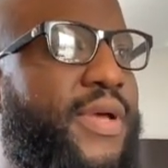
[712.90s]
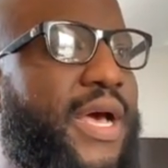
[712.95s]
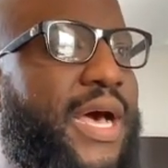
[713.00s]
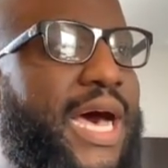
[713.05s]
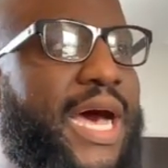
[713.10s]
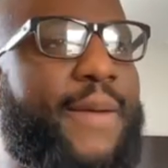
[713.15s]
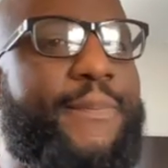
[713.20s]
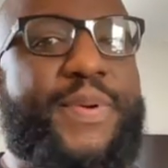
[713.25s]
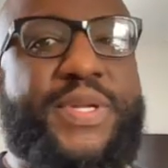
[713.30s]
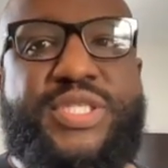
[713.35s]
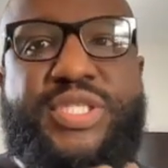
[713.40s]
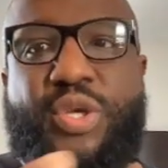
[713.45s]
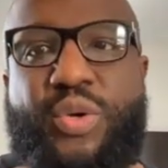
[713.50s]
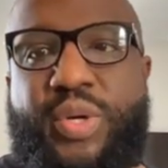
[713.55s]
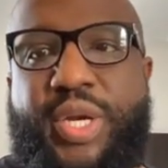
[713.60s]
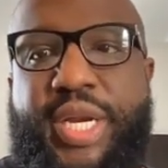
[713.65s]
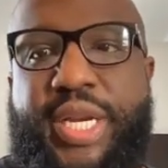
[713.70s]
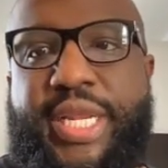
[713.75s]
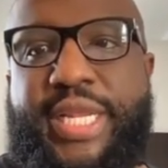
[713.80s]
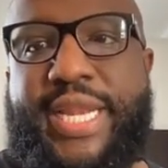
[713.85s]

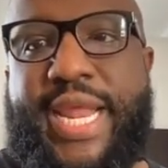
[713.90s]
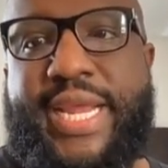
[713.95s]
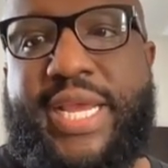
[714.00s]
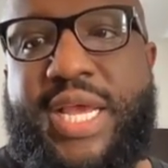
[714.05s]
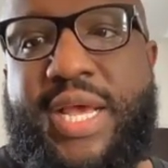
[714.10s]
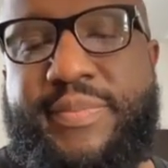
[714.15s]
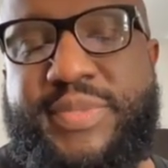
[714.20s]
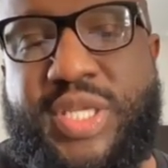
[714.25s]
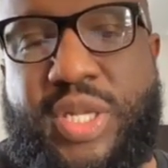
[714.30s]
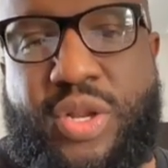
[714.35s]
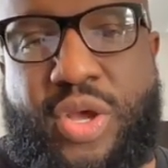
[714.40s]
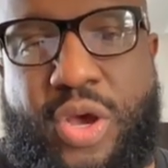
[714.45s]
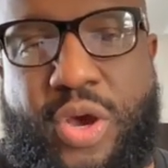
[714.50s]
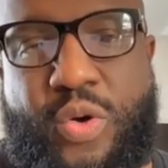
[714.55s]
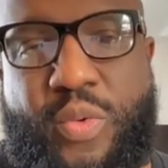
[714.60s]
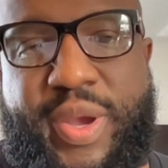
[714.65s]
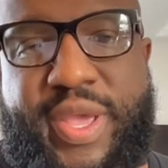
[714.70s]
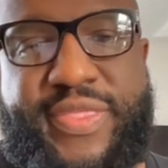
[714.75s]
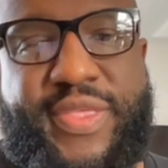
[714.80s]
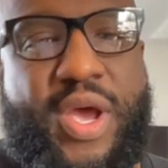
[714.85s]
opportunity that comes
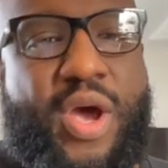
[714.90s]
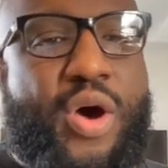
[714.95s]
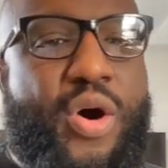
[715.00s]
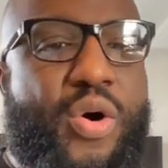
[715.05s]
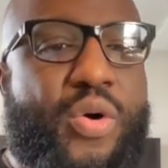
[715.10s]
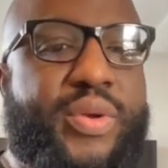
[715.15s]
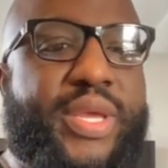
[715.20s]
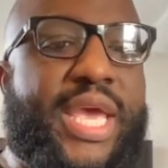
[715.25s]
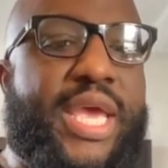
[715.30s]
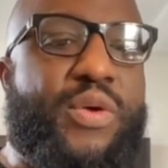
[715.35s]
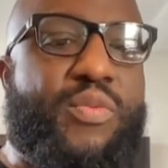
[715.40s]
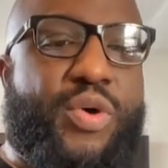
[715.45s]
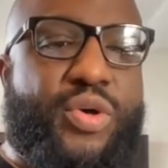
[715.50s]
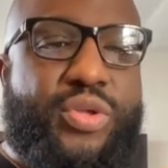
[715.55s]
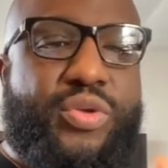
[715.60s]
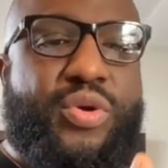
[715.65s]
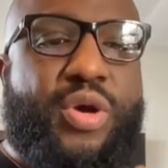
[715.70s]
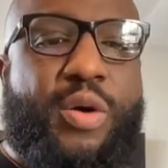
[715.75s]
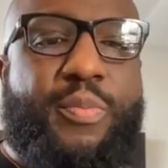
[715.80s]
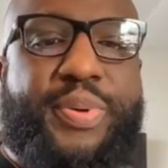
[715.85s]
along with, oh, okay, well,
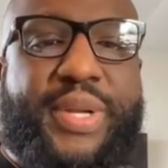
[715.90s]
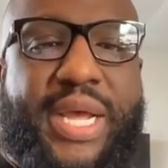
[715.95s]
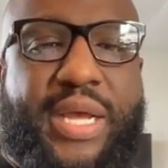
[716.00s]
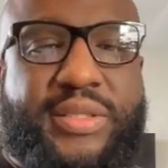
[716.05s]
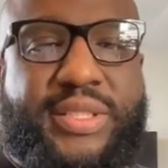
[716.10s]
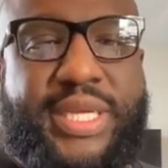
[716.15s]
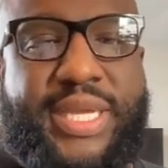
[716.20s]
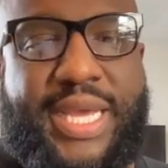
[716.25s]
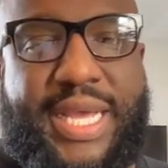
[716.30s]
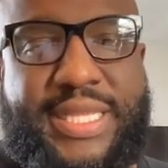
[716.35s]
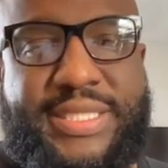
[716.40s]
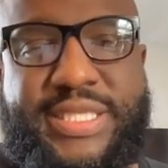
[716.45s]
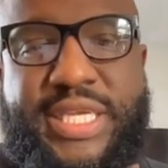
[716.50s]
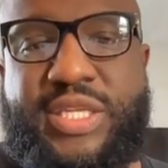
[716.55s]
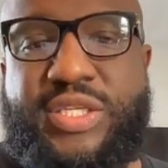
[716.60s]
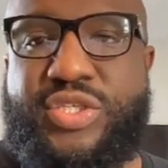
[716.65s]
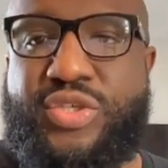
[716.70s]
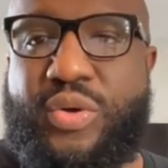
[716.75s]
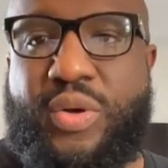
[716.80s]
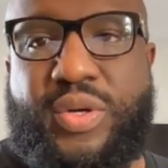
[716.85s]
you're going to put out the content
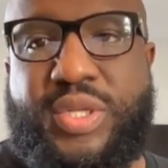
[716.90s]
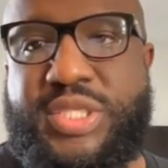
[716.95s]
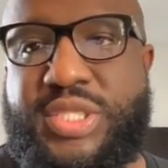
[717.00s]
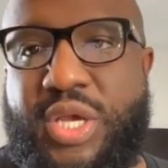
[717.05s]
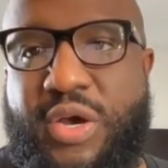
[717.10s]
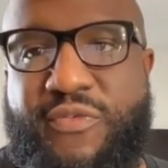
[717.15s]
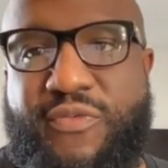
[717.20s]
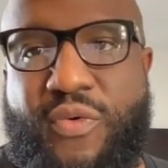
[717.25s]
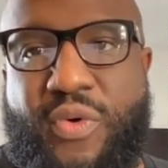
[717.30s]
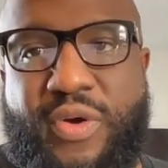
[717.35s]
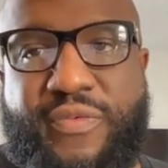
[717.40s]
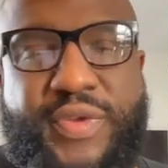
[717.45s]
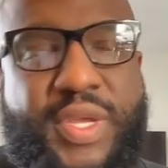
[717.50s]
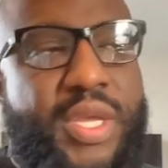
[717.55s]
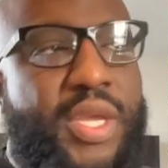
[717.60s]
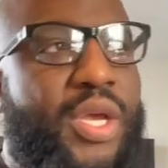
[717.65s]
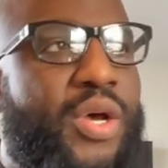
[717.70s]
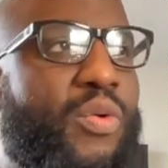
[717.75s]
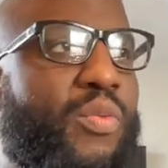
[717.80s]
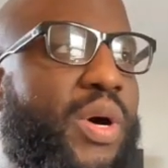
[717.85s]
and so on and so forth.
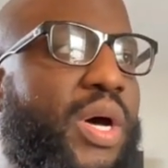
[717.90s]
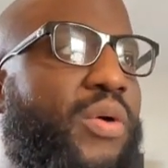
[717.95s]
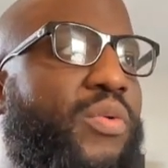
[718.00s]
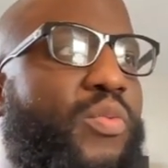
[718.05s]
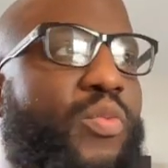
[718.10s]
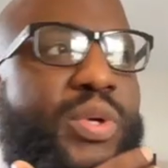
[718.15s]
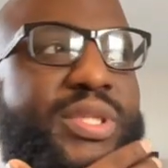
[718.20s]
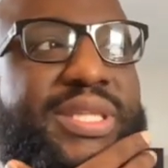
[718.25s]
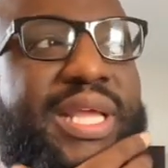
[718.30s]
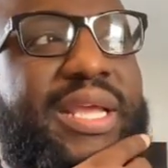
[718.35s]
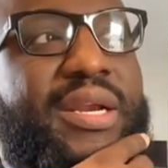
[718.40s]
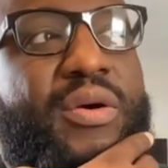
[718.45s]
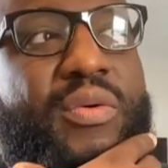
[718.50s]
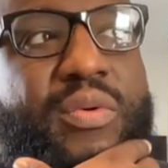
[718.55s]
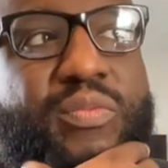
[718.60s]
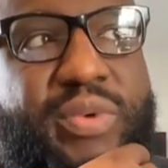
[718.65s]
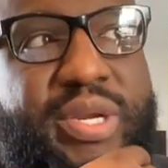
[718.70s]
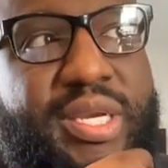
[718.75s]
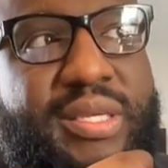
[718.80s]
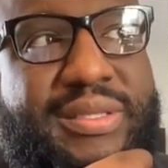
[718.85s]
Well, what they
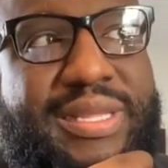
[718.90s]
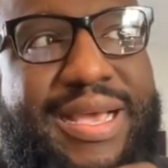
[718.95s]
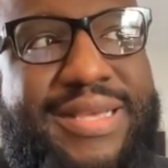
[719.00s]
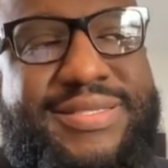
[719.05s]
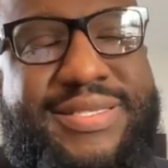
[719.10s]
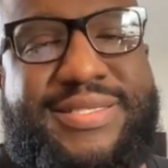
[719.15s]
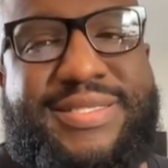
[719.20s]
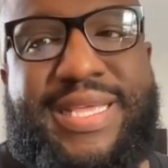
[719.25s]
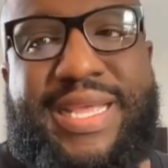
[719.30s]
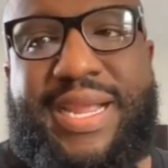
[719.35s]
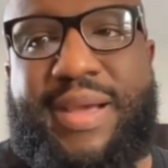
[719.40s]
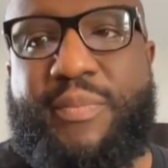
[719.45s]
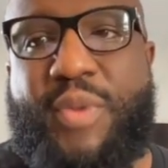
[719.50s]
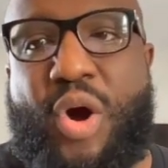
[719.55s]
don't realize is that I'm